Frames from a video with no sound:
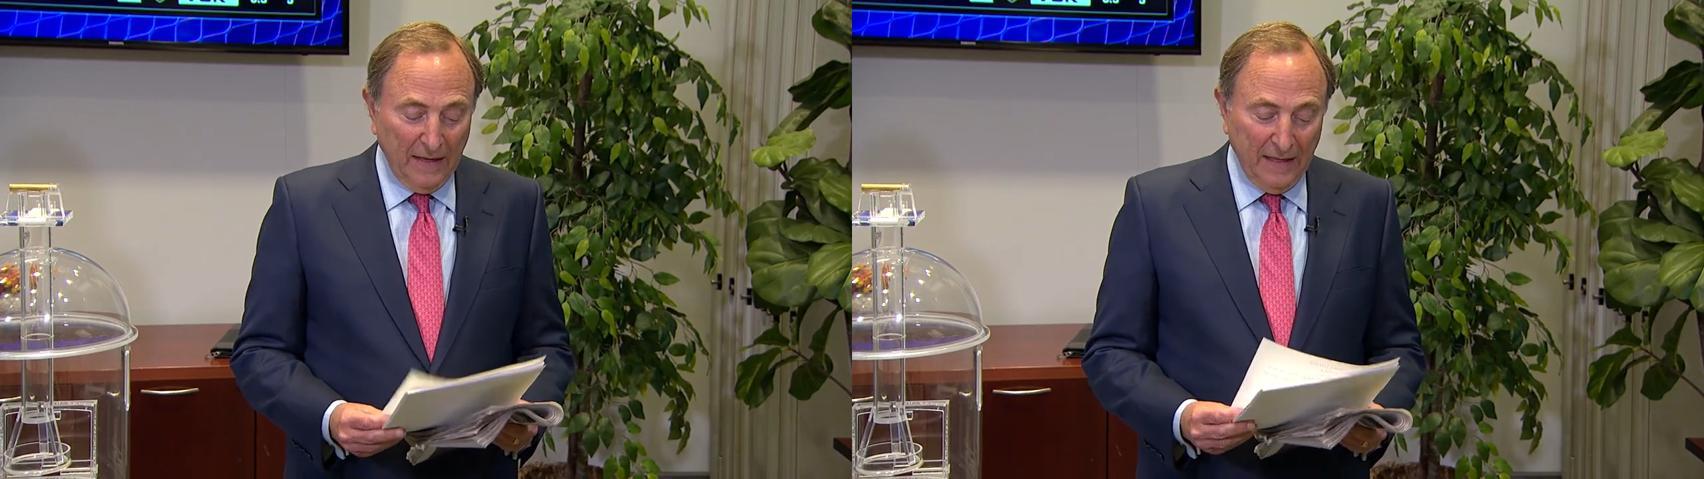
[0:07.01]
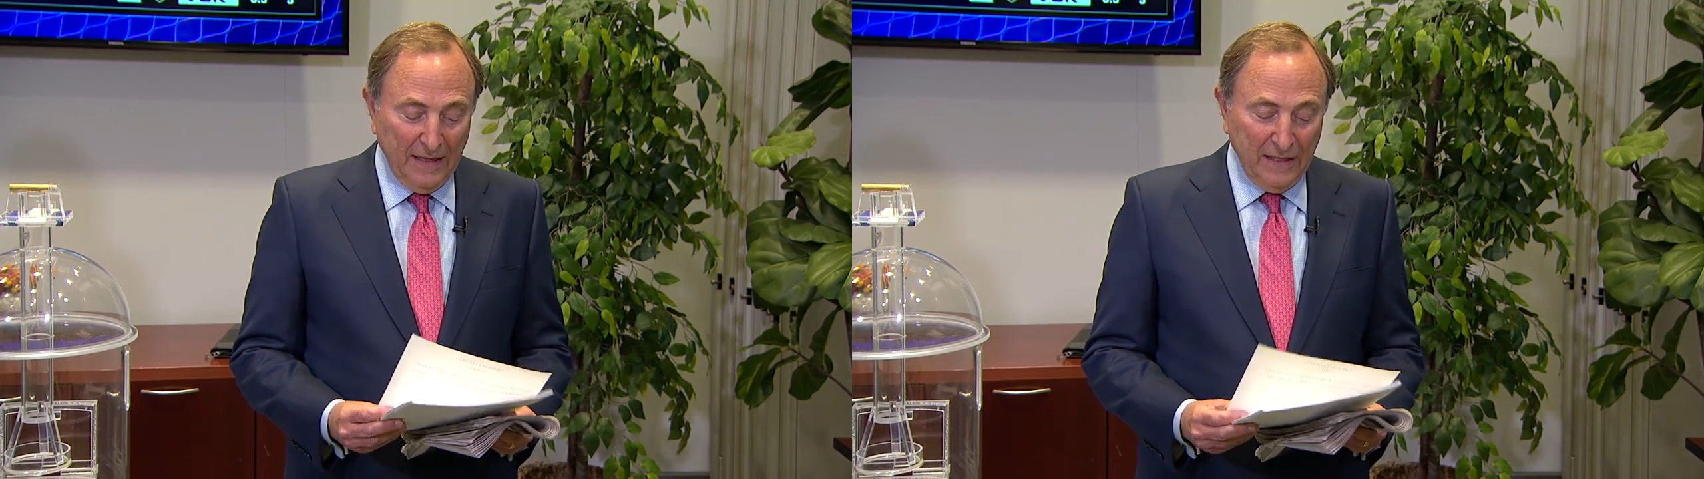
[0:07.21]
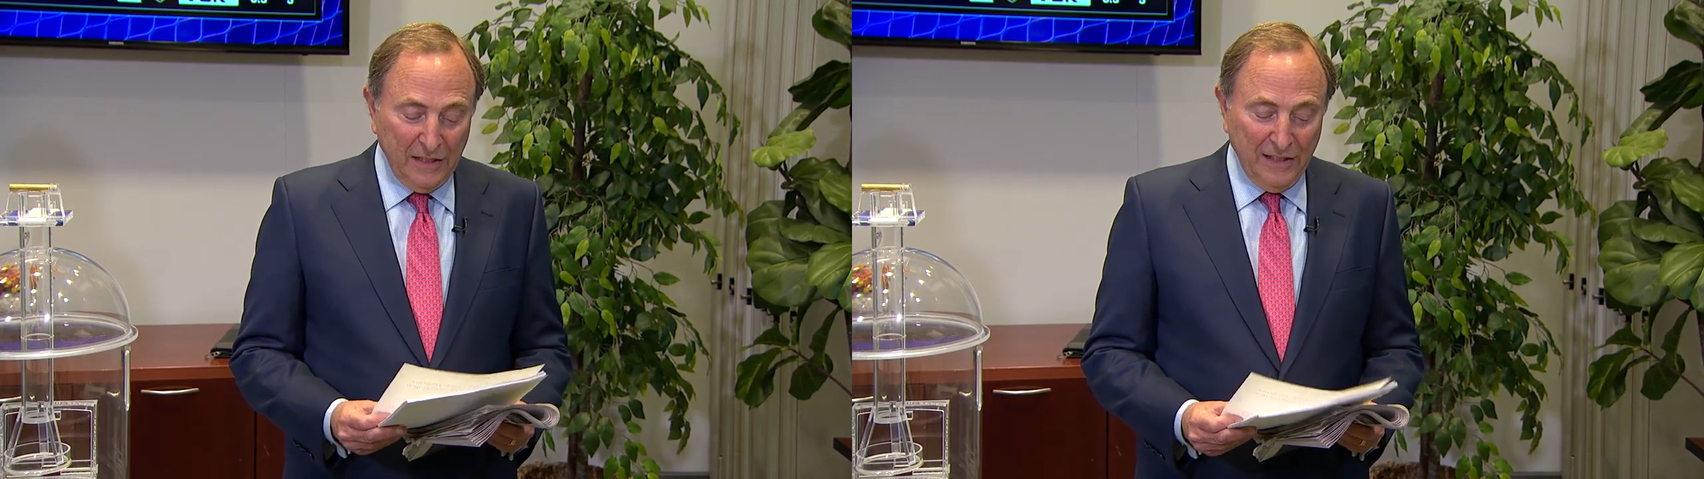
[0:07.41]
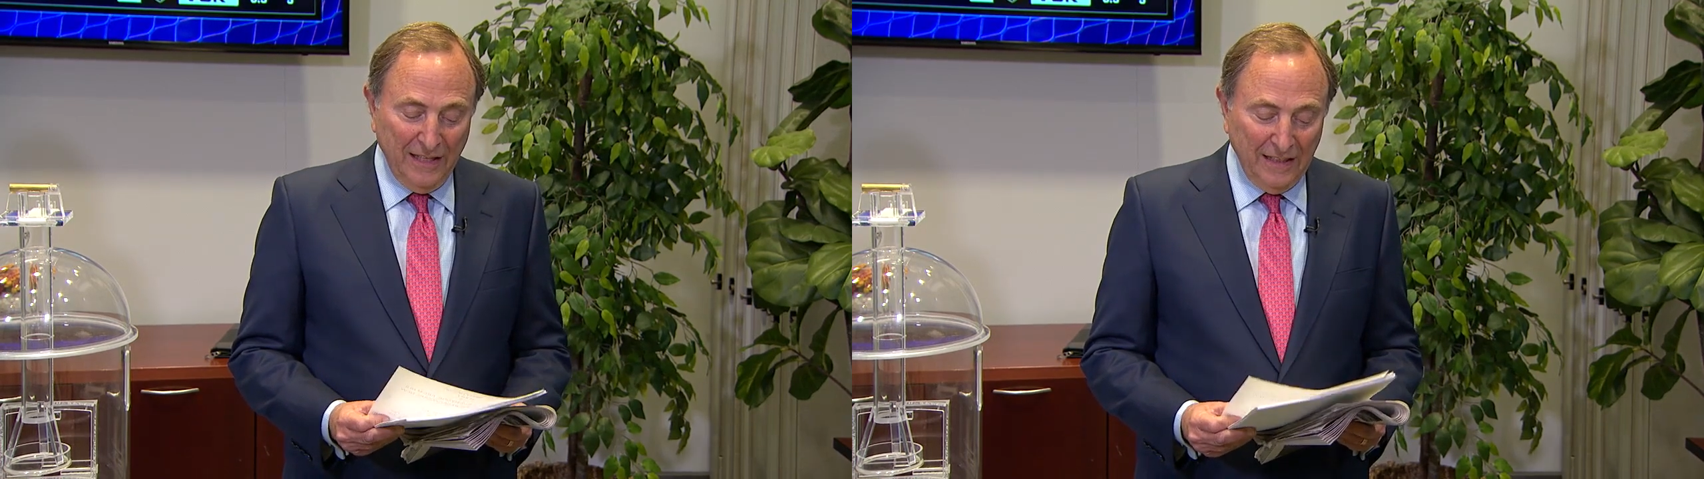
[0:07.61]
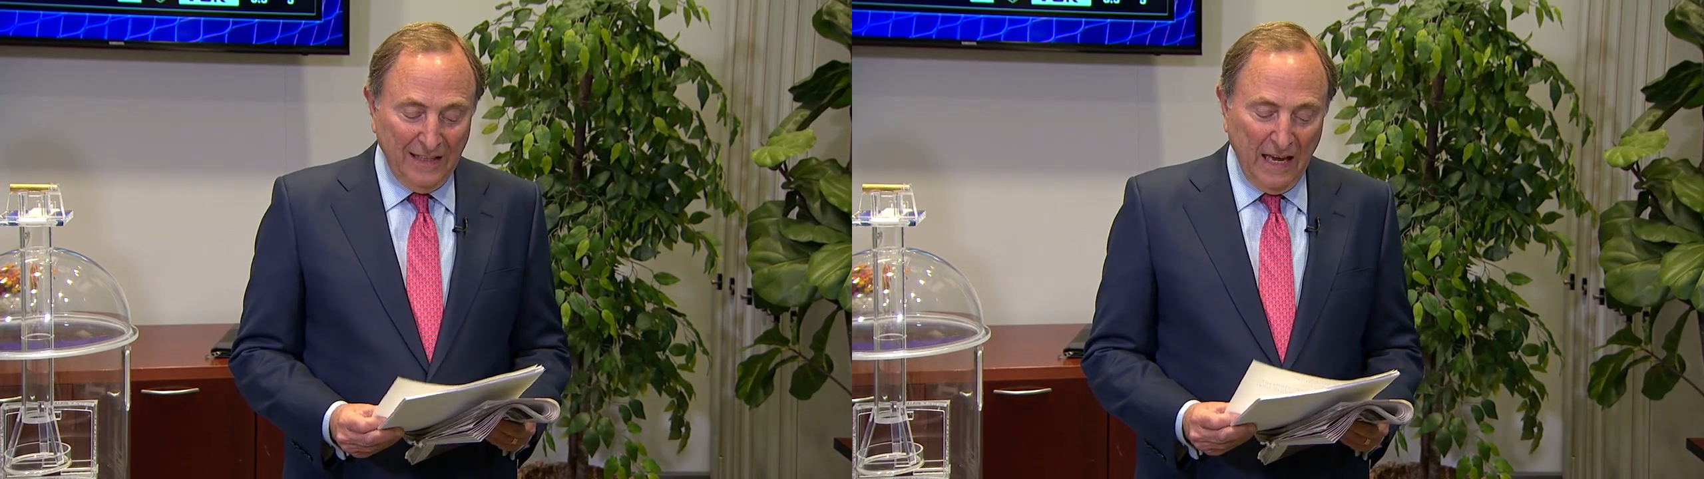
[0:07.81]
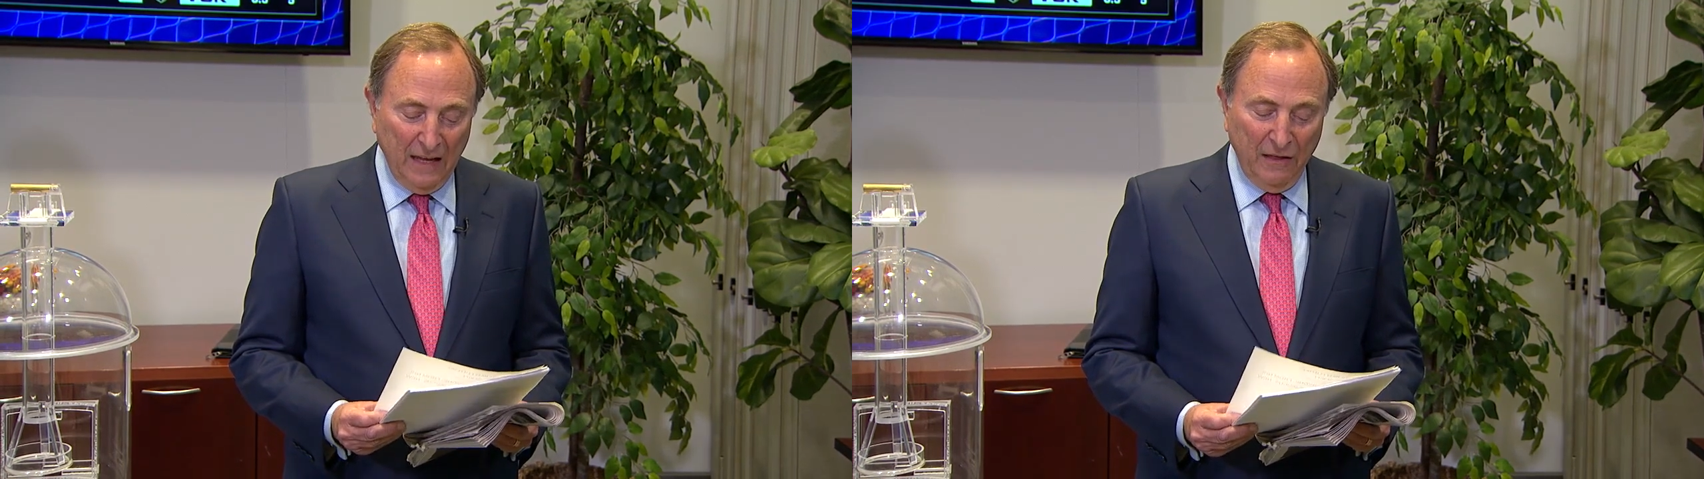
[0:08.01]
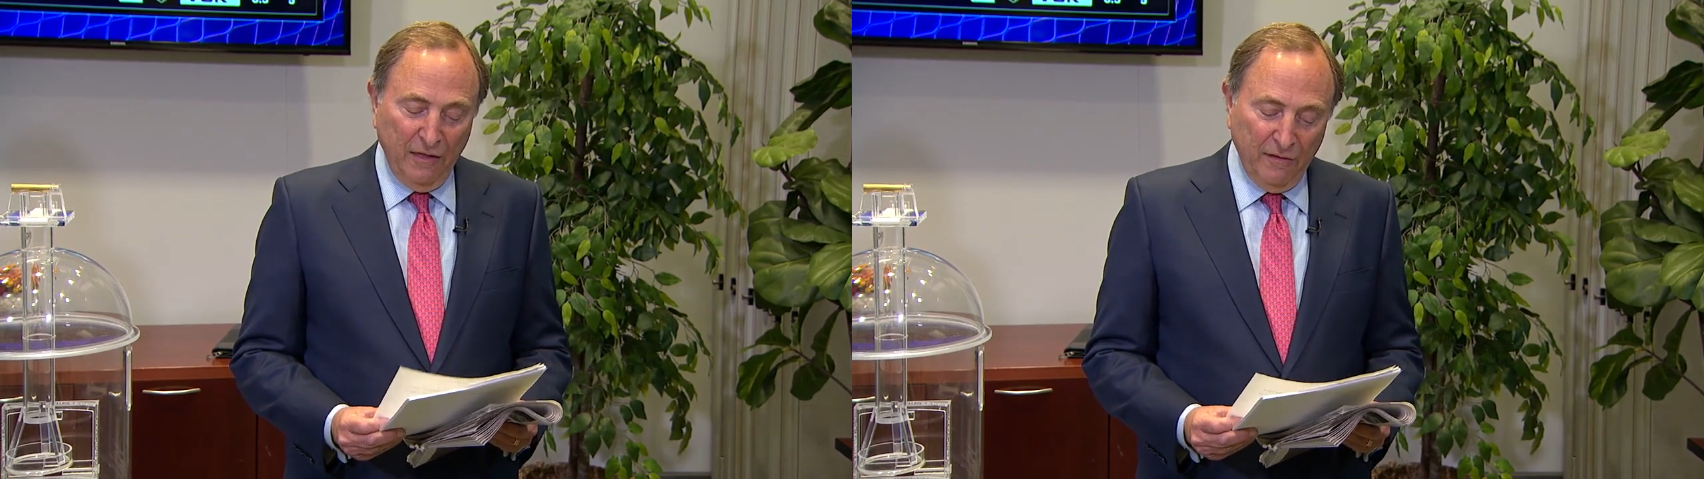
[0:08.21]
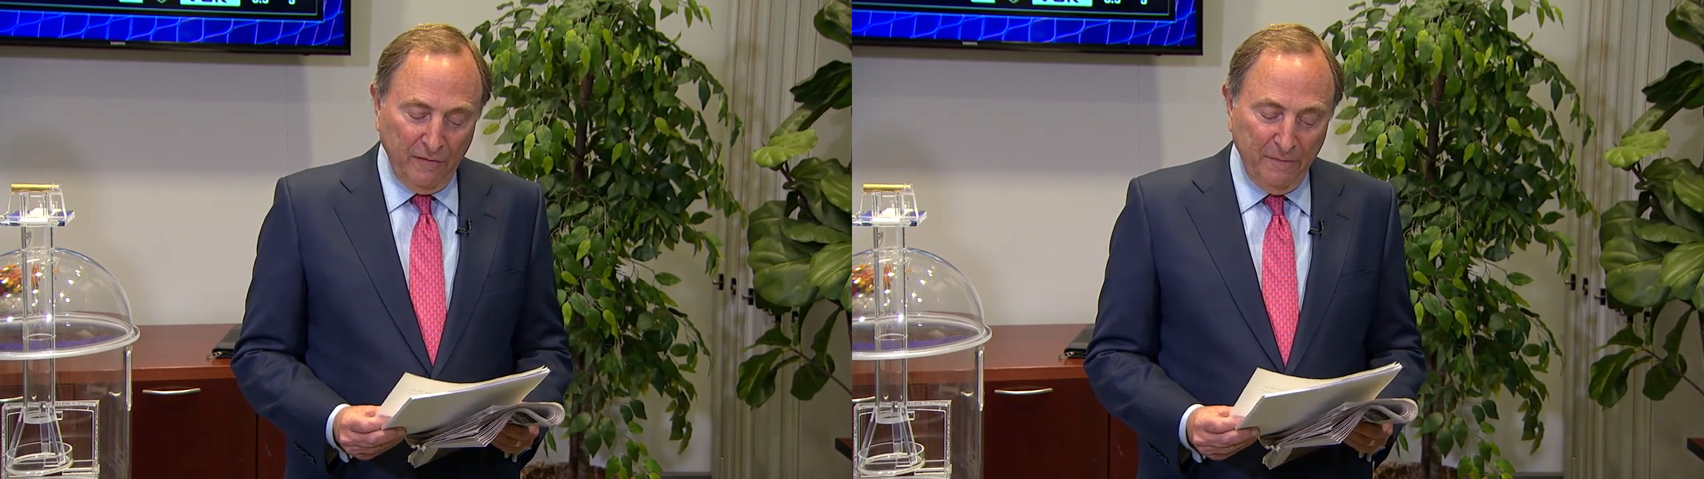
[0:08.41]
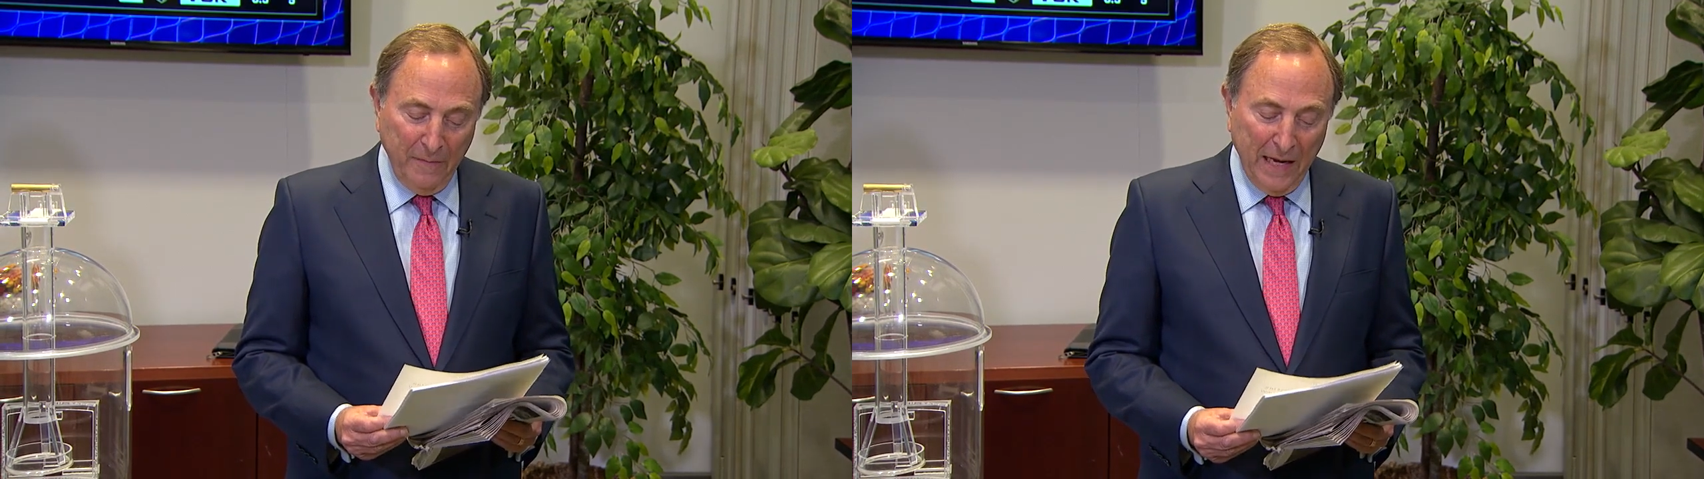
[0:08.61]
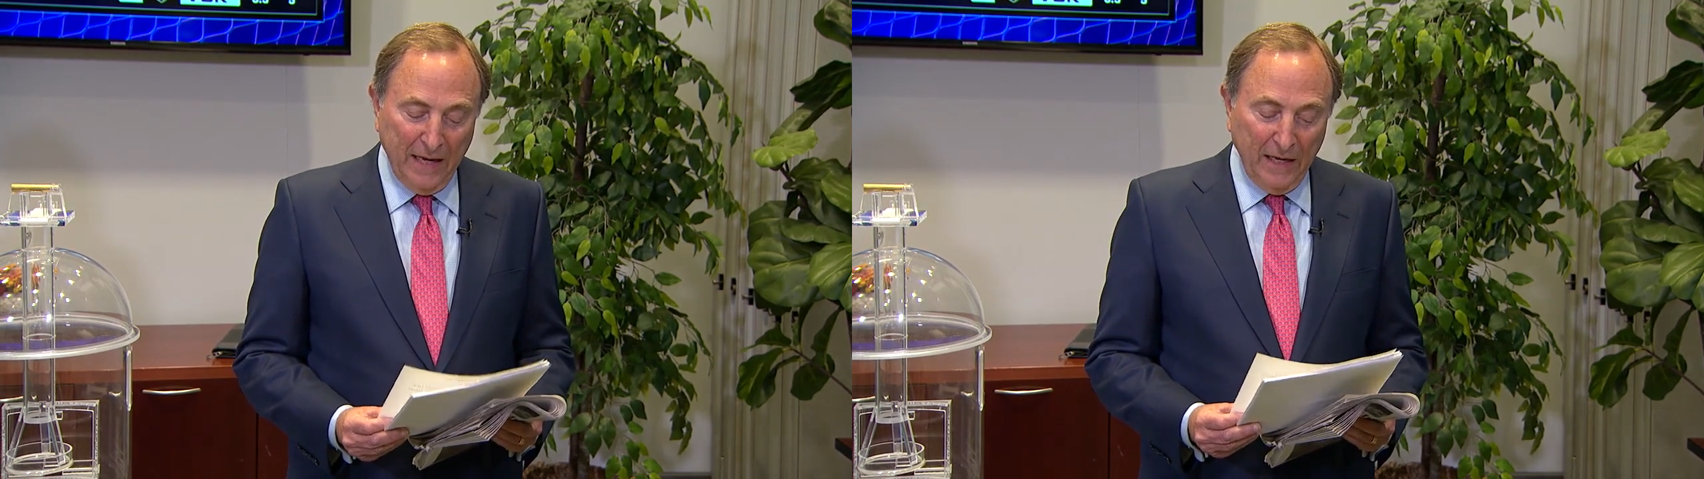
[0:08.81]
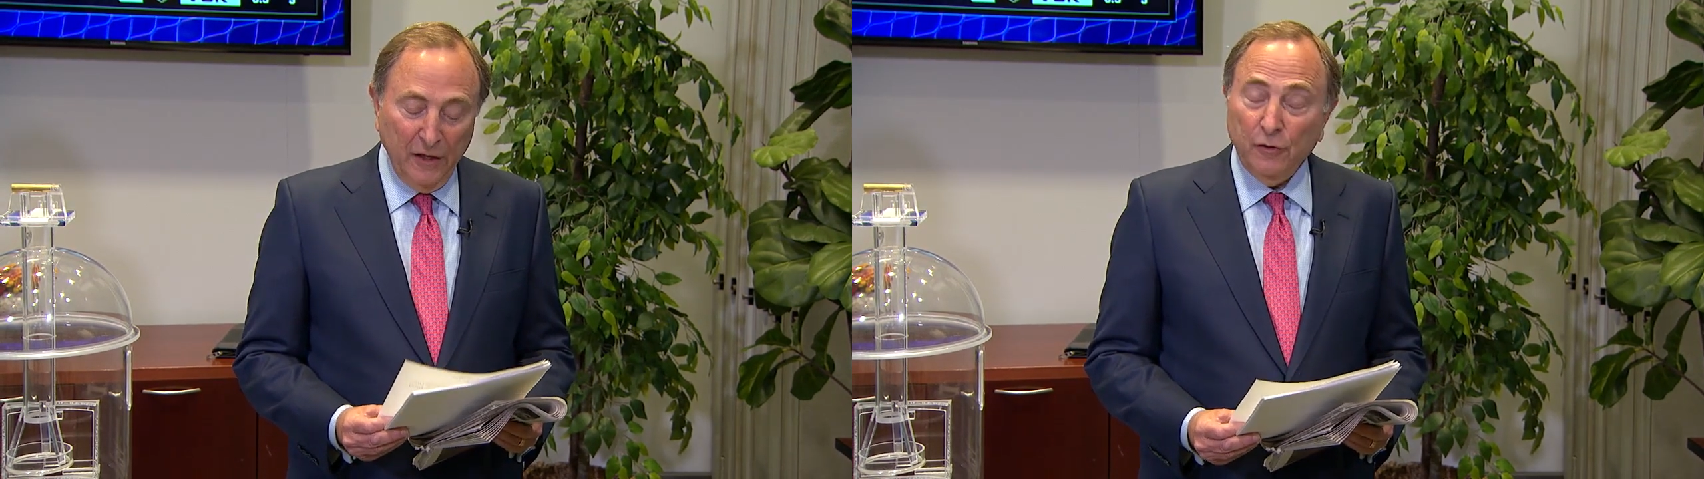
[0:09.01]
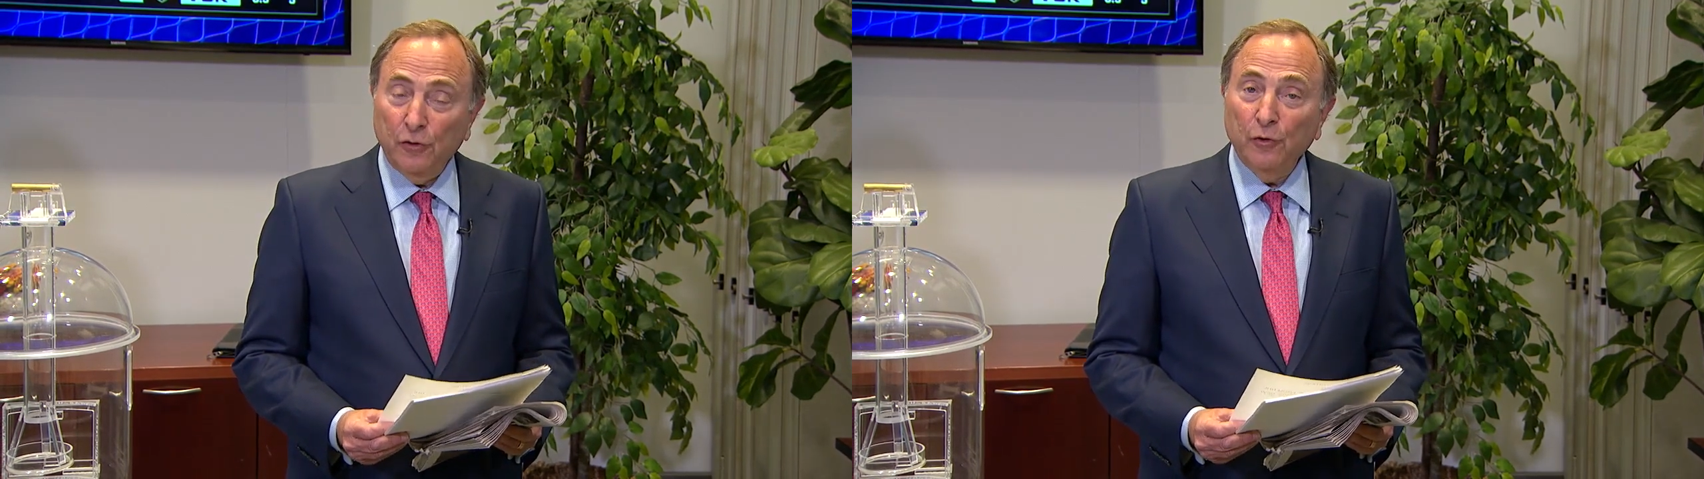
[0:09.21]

It is the 10th of May,